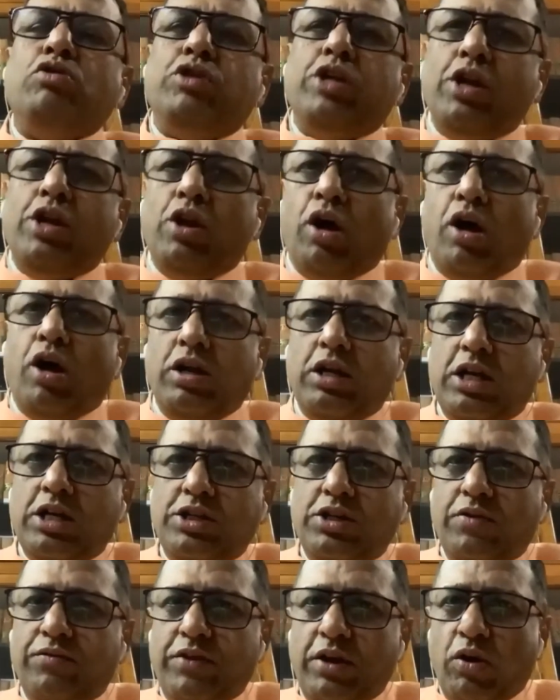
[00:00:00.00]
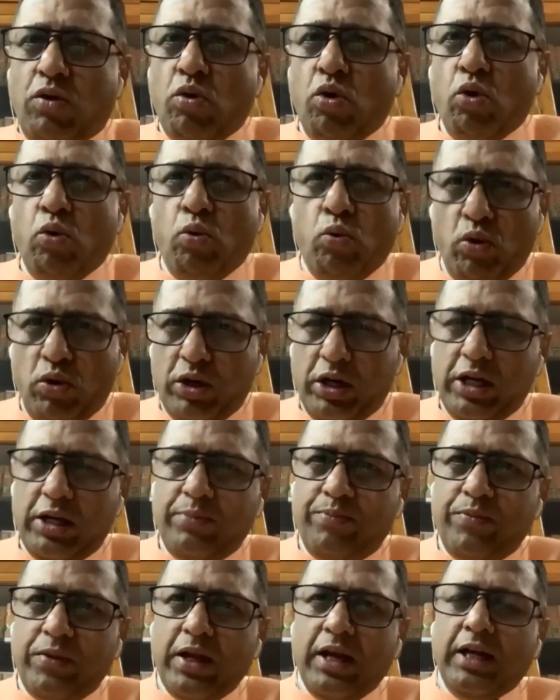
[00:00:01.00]
to the knowledge of the co-owner,
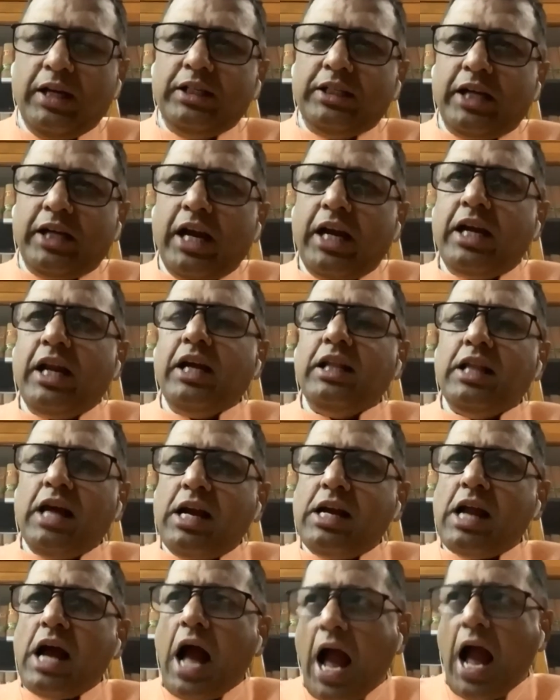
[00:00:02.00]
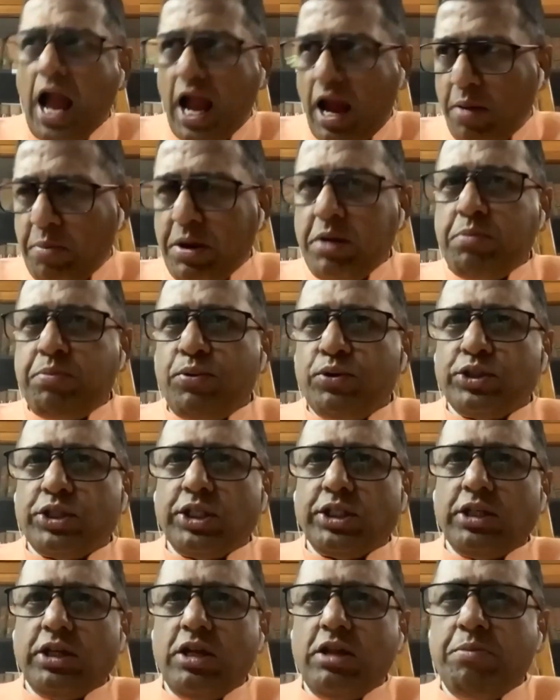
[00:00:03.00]
stating that I am in
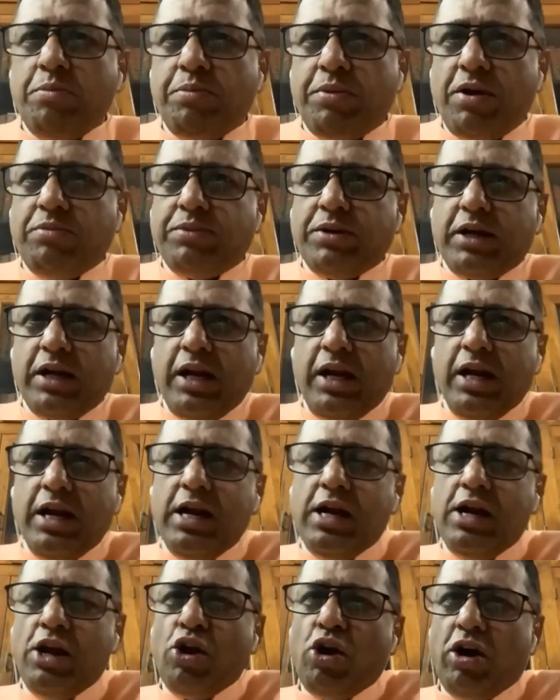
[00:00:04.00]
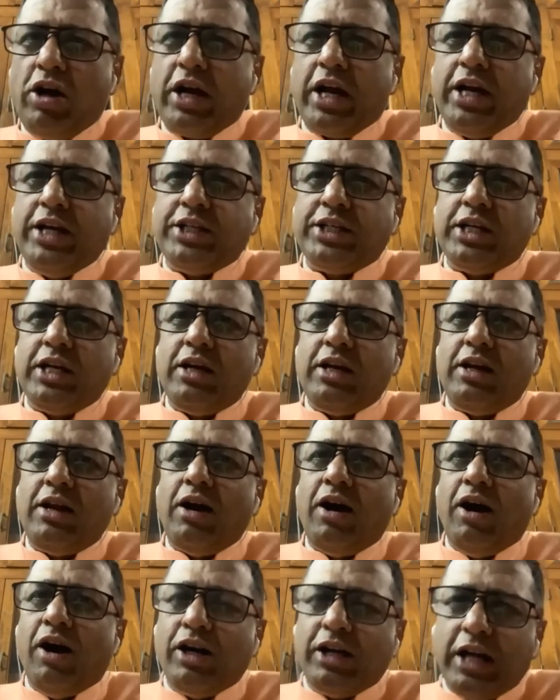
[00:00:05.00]
possession of the property in derogation
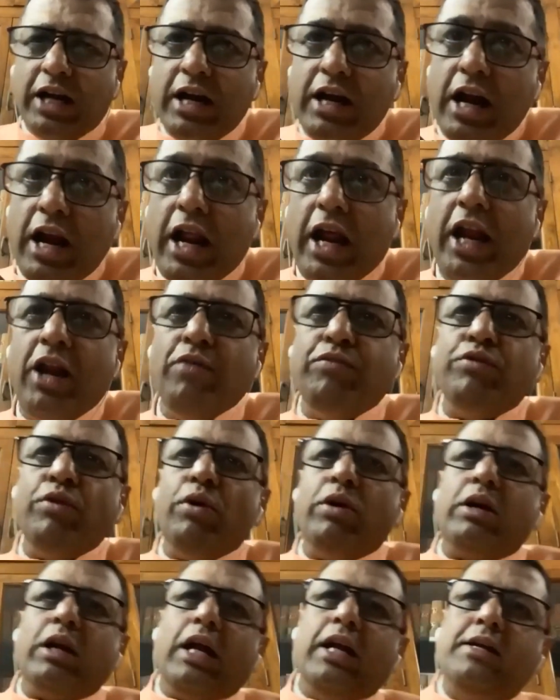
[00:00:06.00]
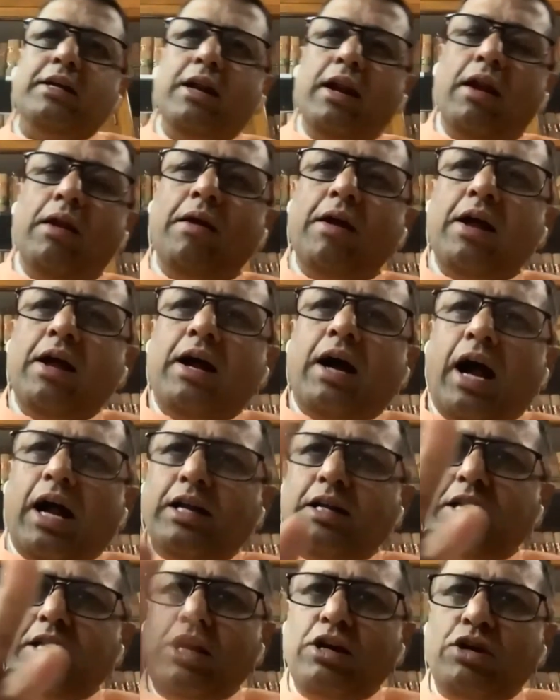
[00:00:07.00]
or in denial of your title,
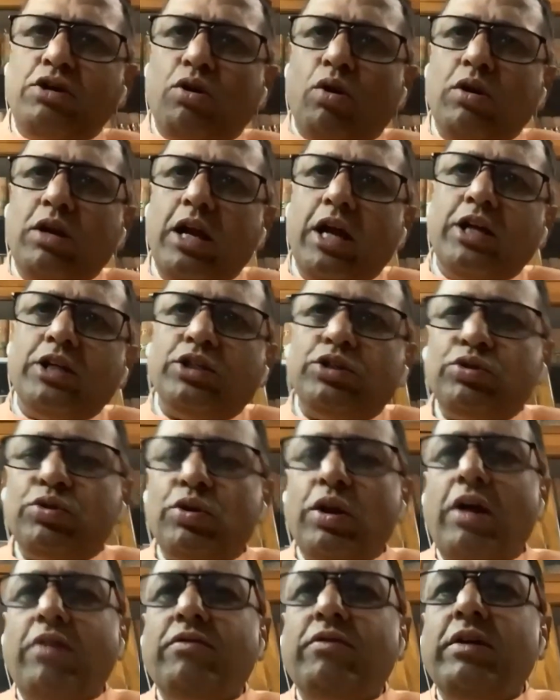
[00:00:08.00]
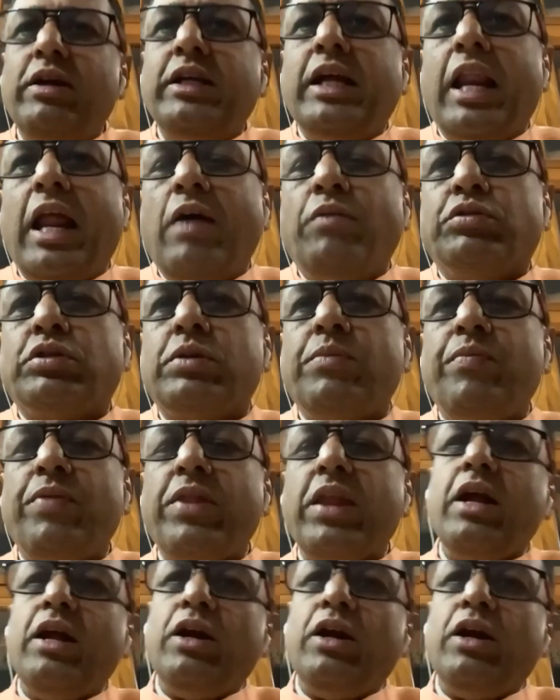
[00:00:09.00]
and then 12 years should have elapsed.